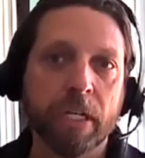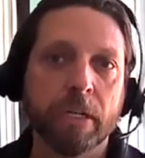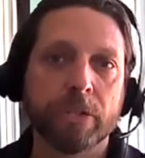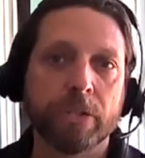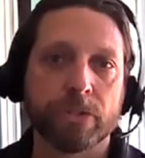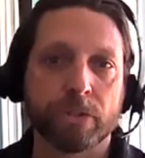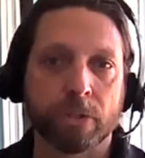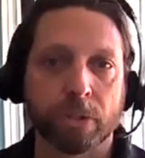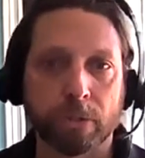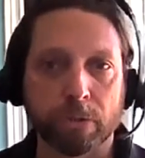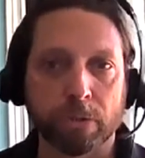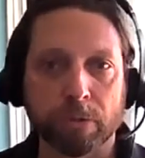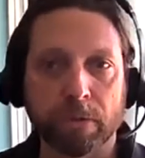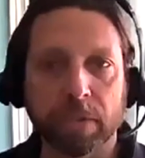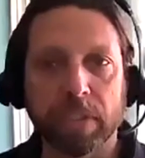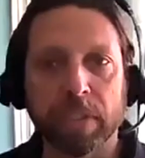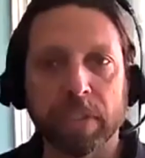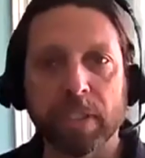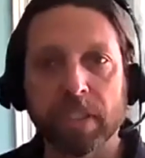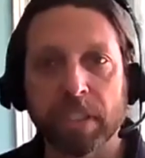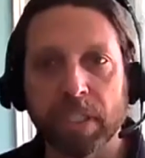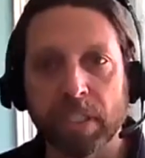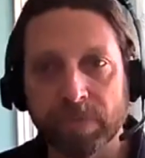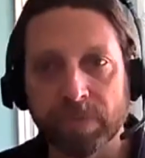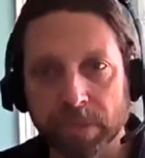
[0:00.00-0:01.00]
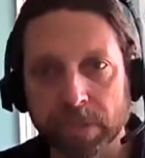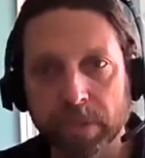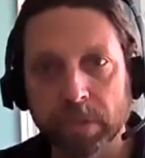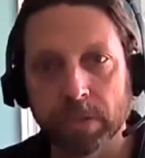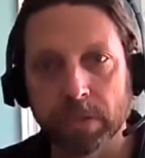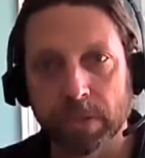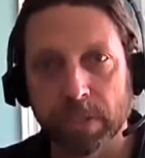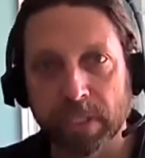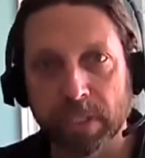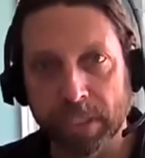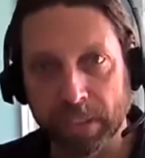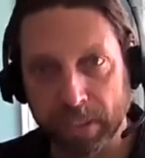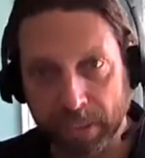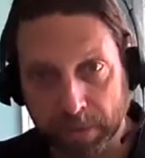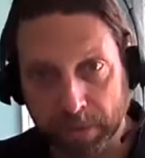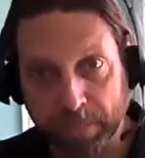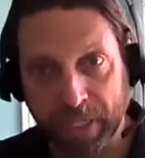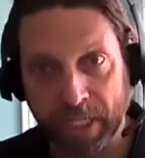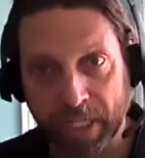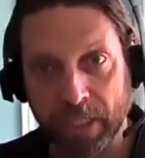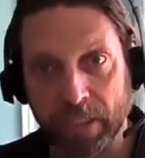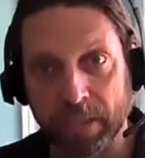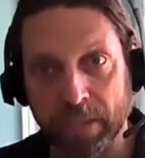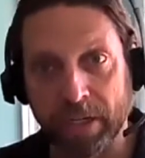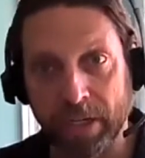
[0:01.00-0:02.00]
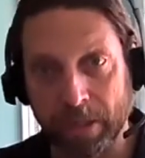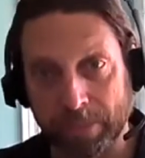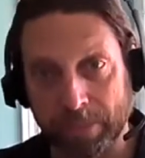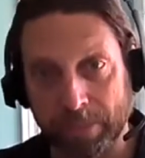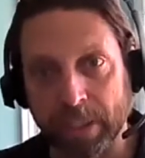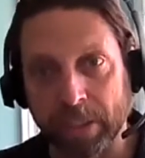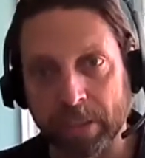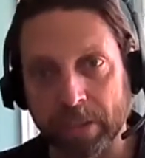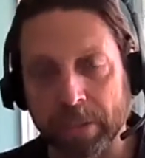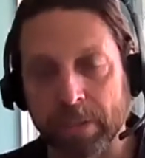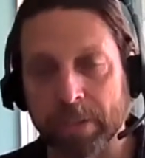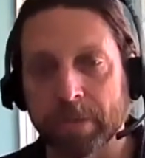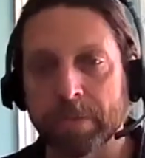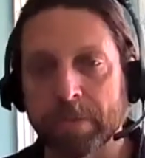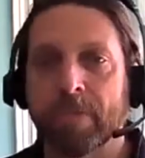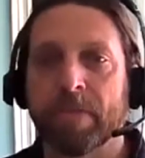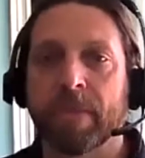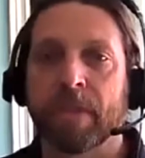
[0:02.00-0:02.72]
So even in the pandemic,